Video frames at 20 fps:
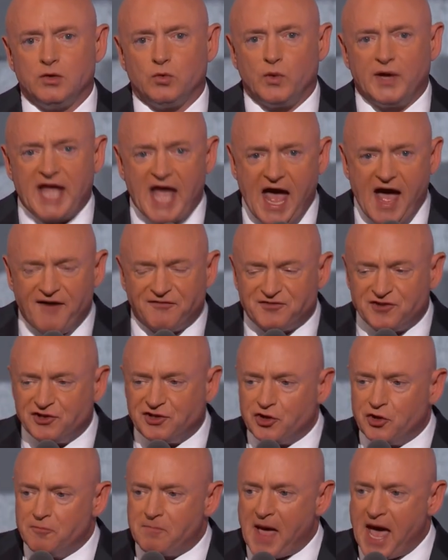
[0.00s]
We have to
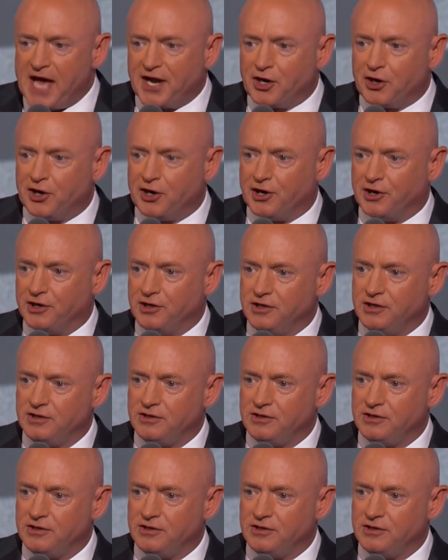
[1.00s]
do better,